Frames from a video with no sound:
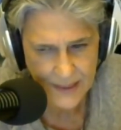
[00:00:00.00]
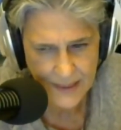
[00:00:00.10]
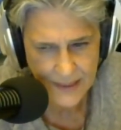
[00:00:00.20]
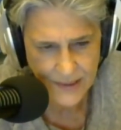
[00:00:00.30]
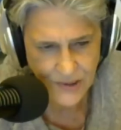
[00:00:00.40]

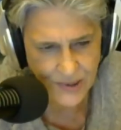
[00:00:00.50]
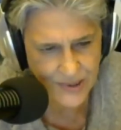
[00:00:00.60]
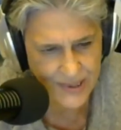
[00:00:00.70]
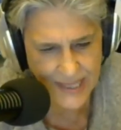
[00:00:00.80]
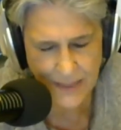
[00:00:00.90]
Sure
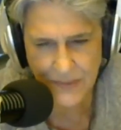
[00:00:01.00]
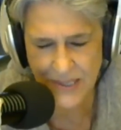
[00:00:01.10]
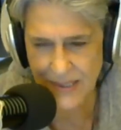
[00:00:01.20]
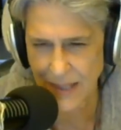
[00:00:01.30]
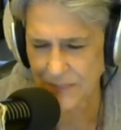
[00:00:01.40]
seemed
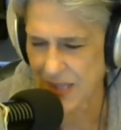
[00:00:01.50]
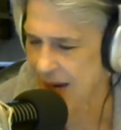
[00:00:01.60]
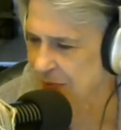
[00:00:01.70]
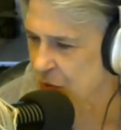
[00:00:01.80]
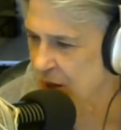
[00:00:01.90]

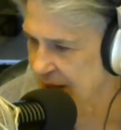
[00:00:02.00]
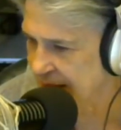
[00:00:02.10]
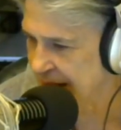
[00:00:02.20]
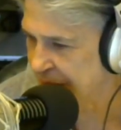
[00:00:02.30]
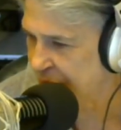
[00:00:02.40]
sometimes one
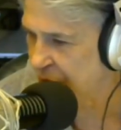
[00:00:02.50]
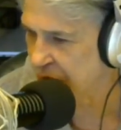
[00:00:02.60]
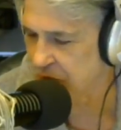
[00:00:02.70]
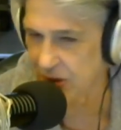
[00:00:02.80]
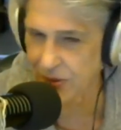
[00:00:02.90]
step
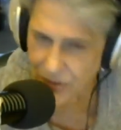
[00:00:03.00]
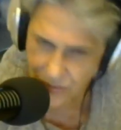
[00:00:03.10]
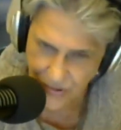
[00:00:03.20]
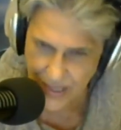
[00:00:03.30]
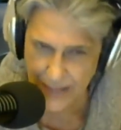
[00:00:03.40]
forward, two
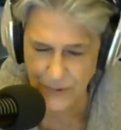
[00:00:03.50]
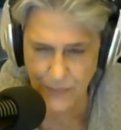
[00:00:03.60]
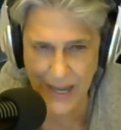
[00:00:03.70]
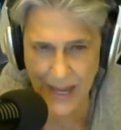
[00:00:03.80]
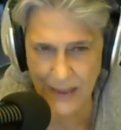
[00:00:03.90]
steps
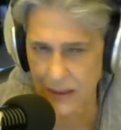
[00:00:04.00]
back.